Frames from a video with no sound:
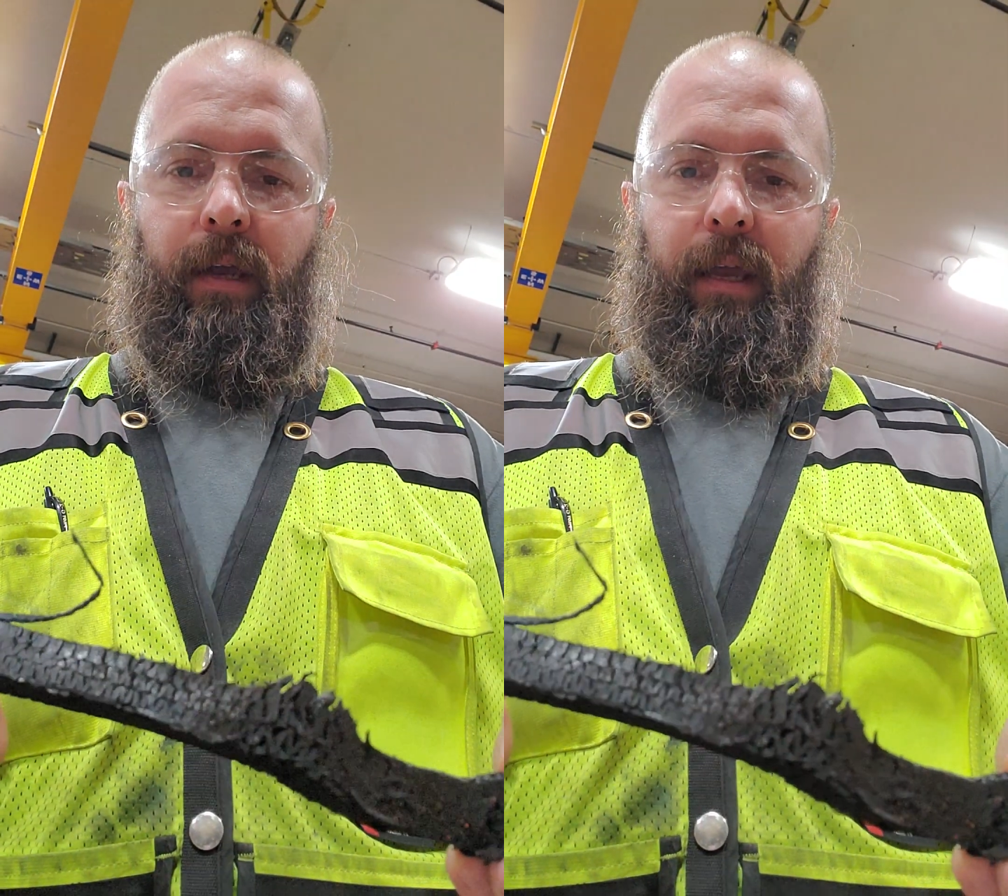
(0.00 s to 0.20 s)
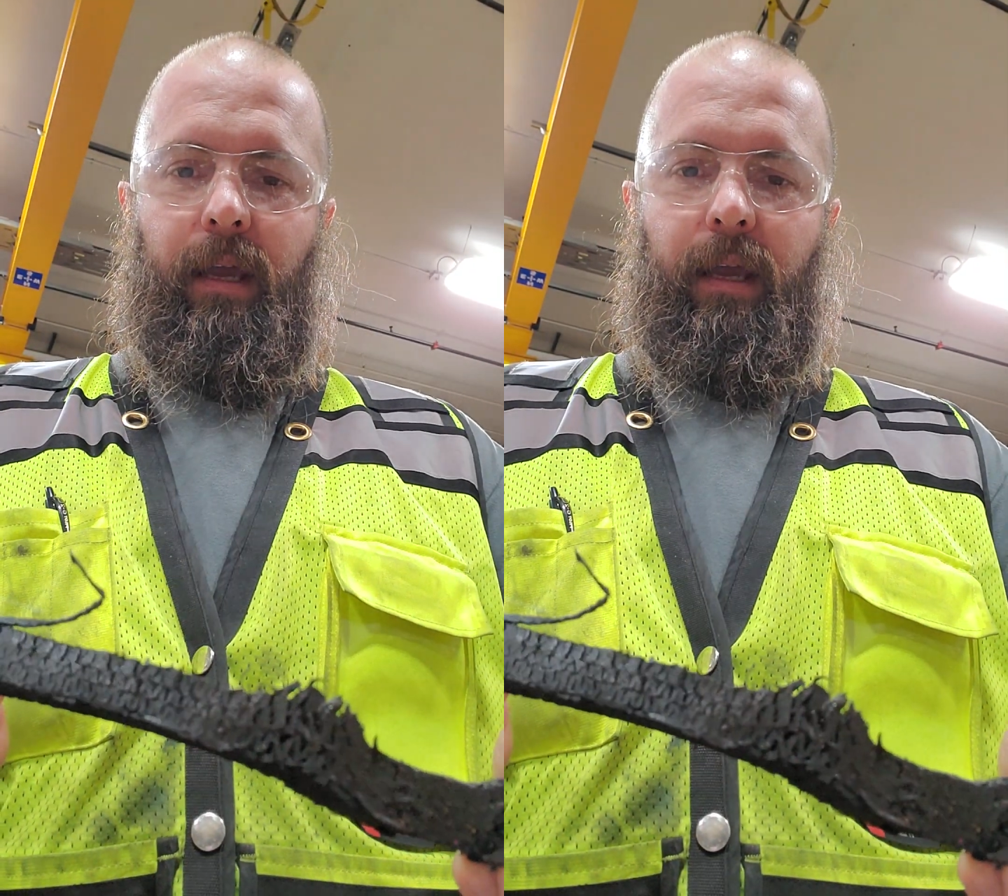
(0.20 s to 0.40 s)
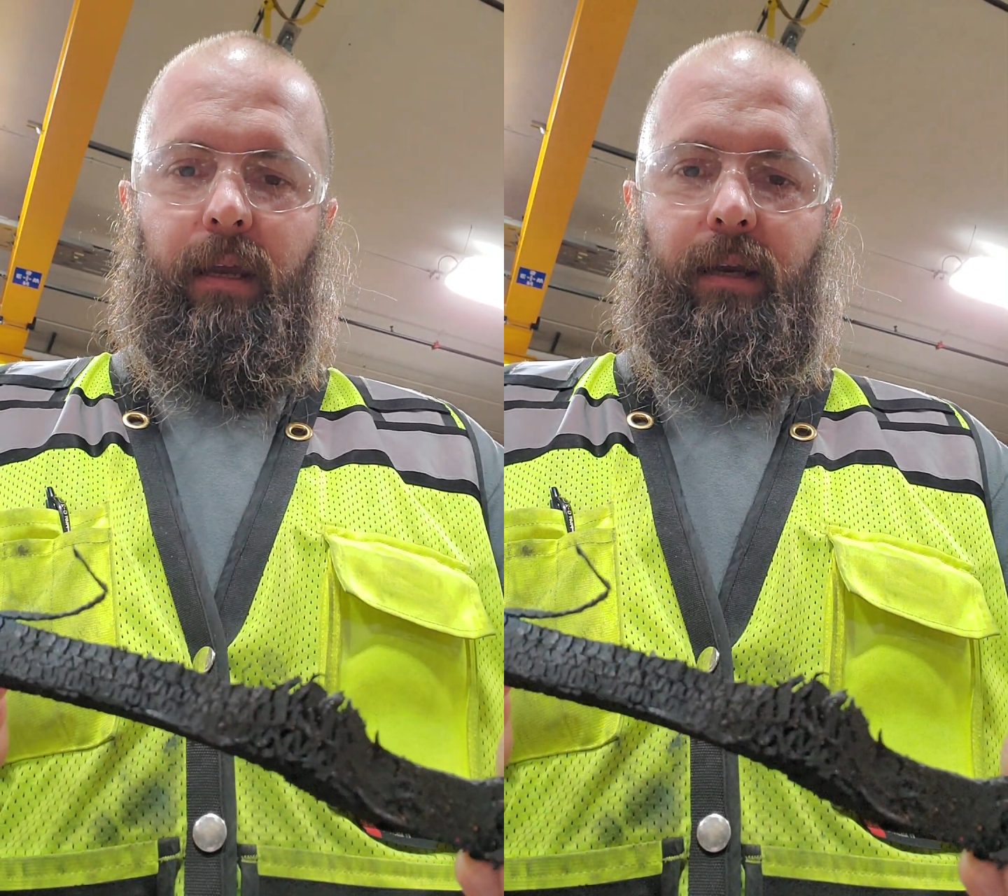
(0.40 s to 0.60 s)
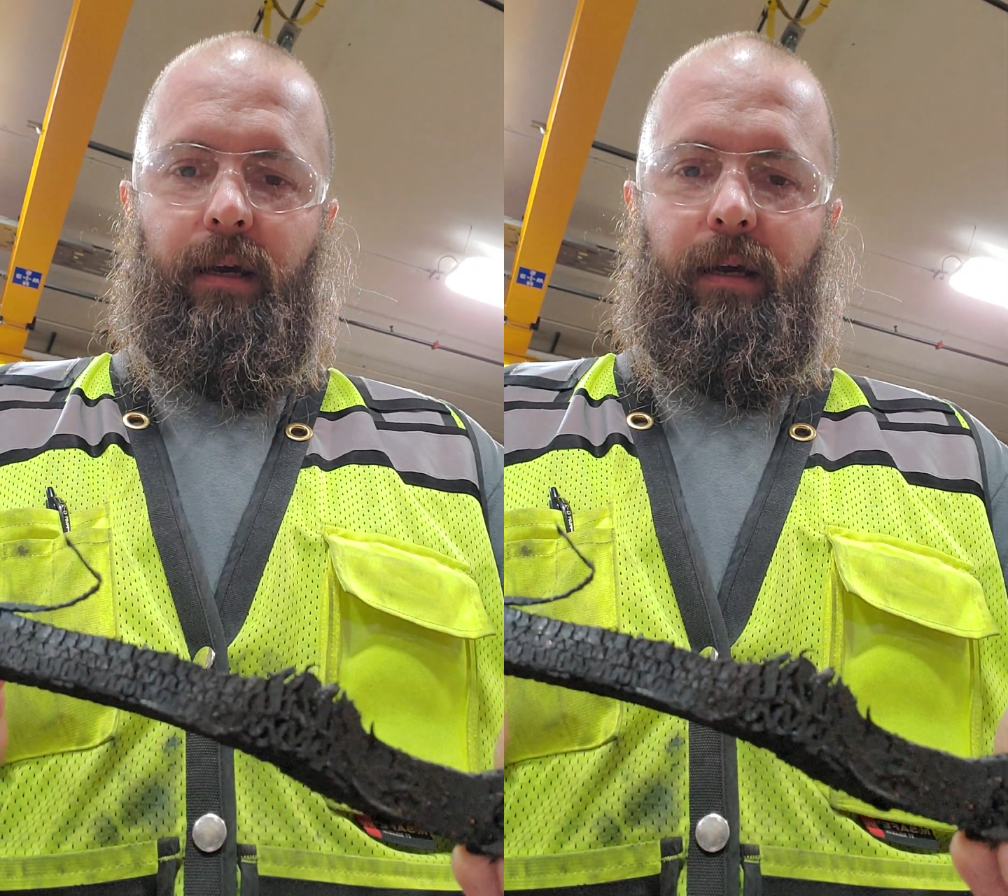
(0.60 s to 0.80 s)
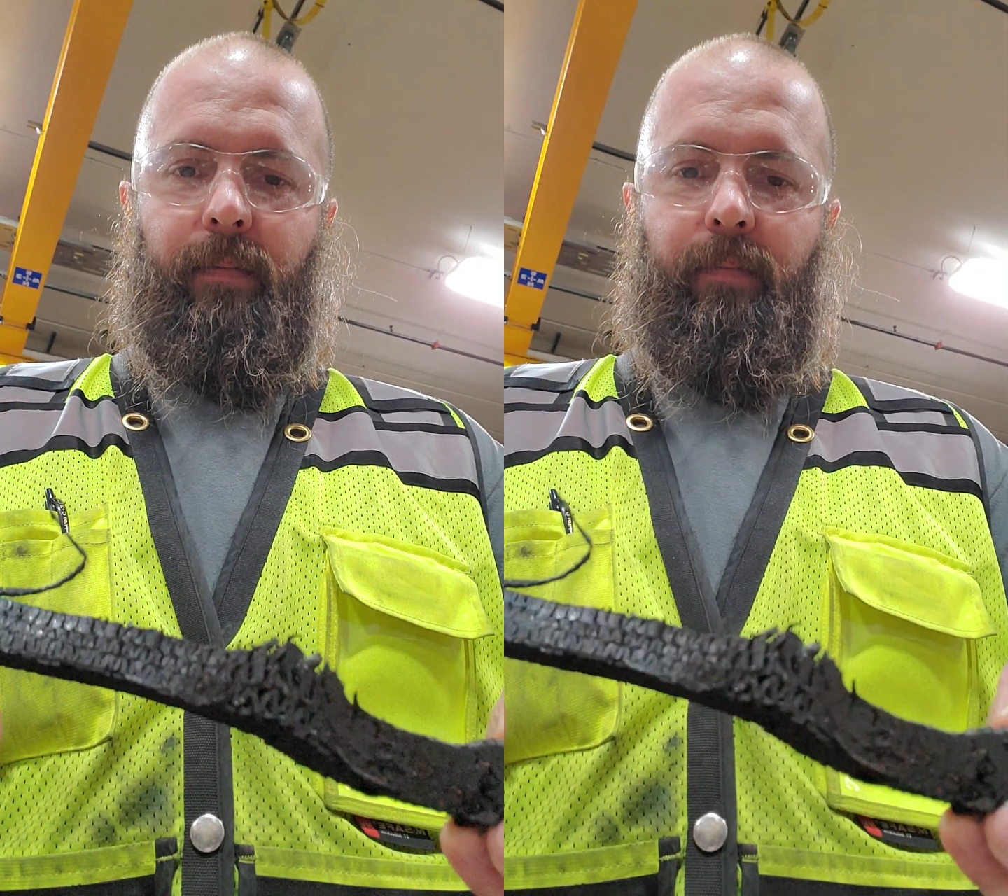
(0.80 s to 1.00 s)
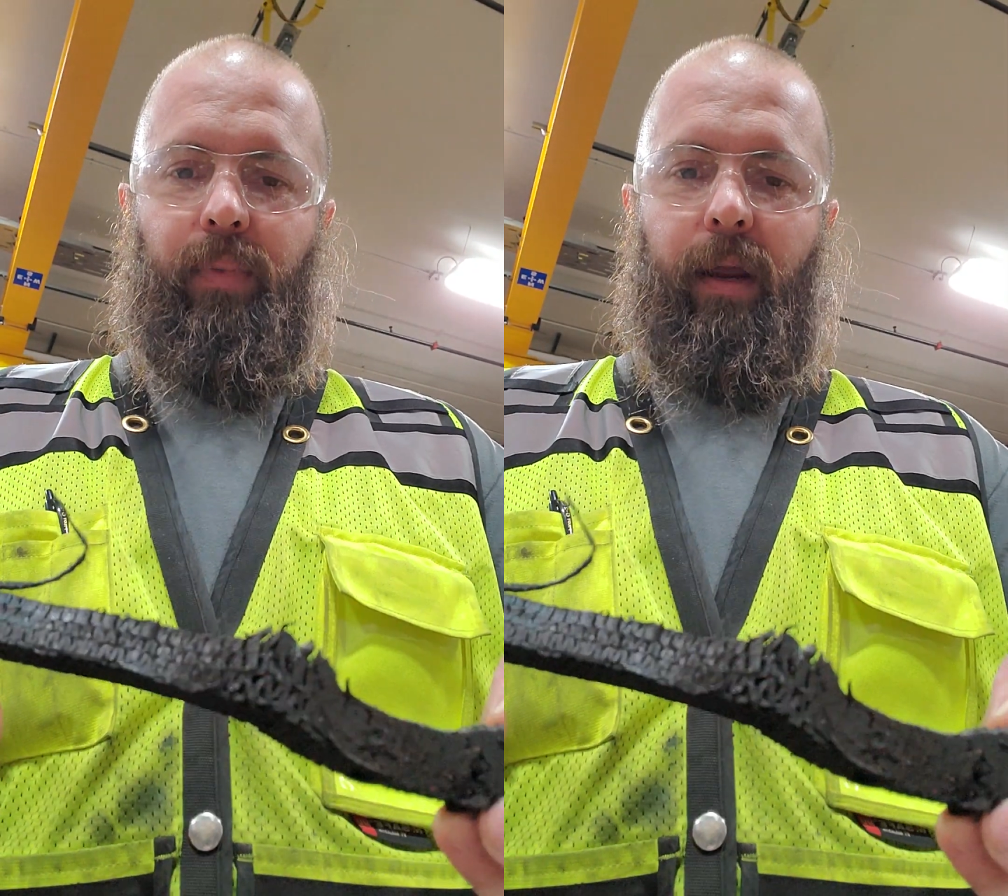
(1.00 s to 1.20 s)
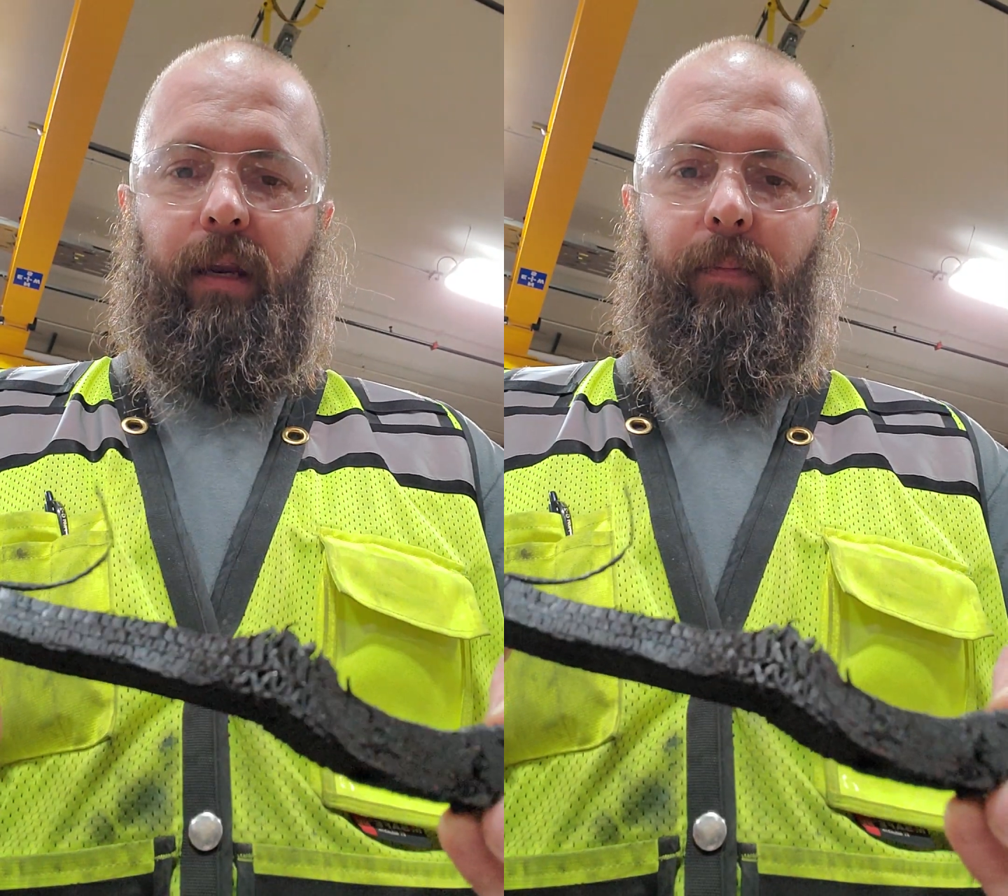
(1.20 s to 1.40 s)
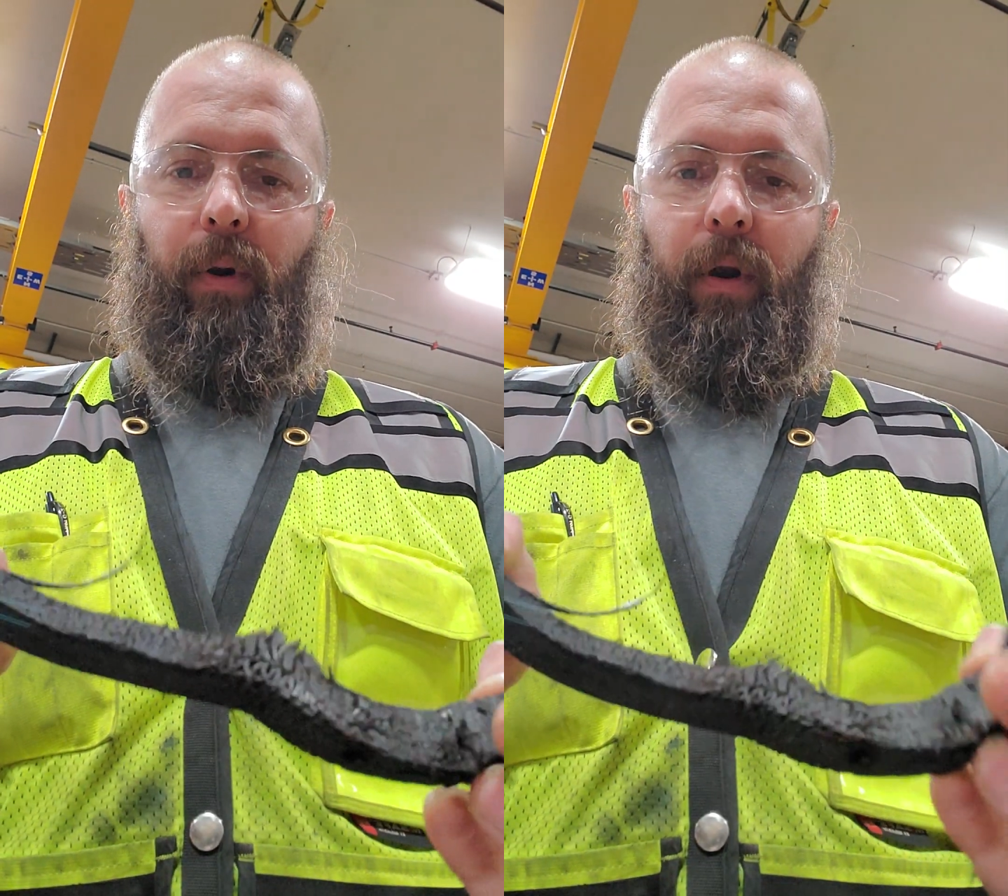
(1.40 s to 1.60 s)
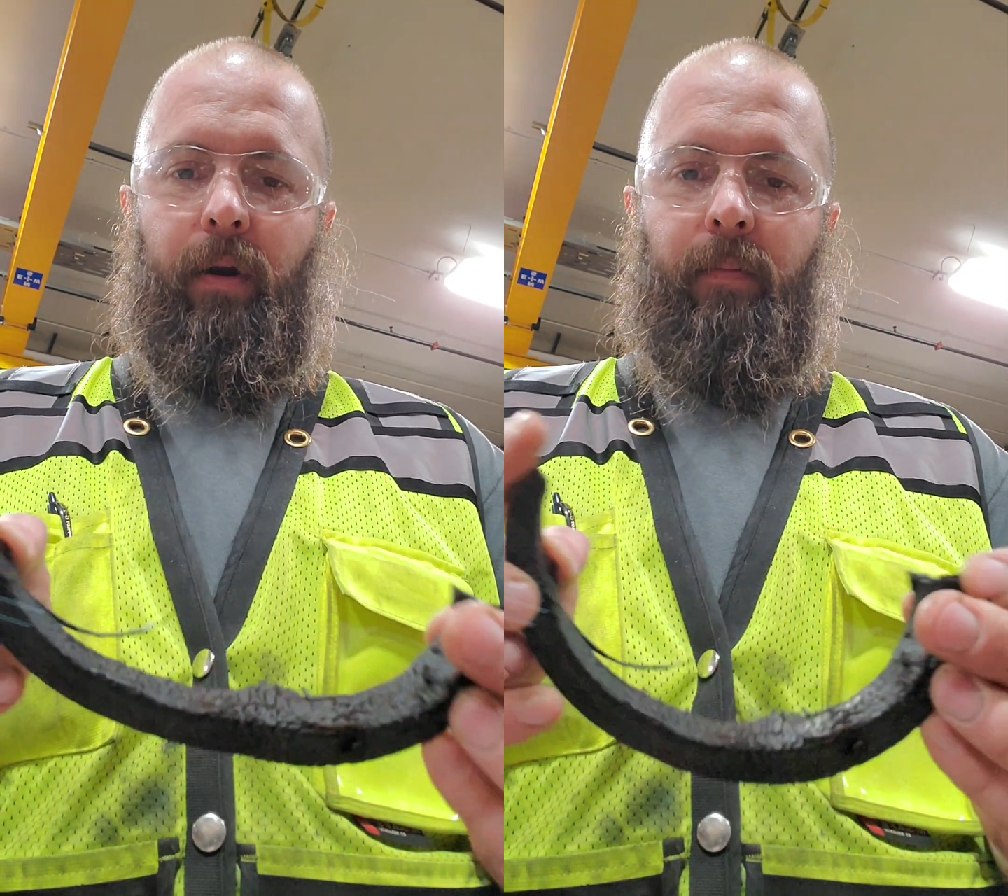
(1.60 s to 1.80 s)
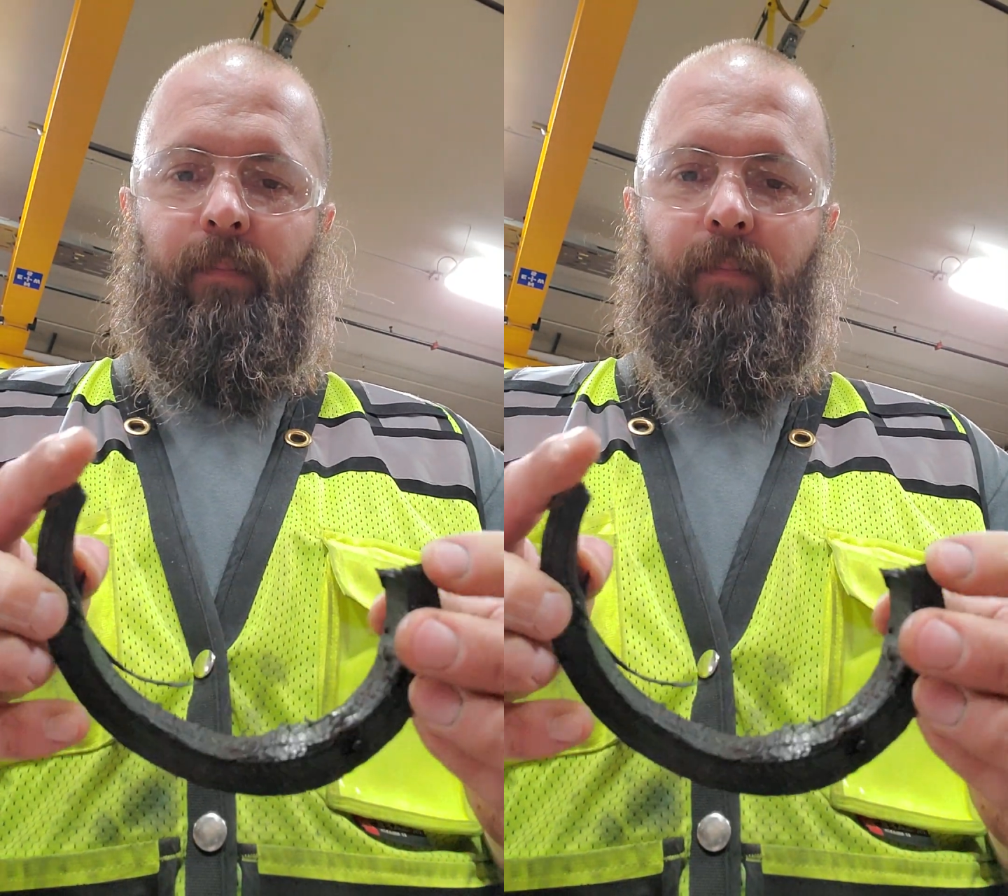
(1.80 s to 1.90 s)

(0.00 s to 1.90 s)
and breaking apart,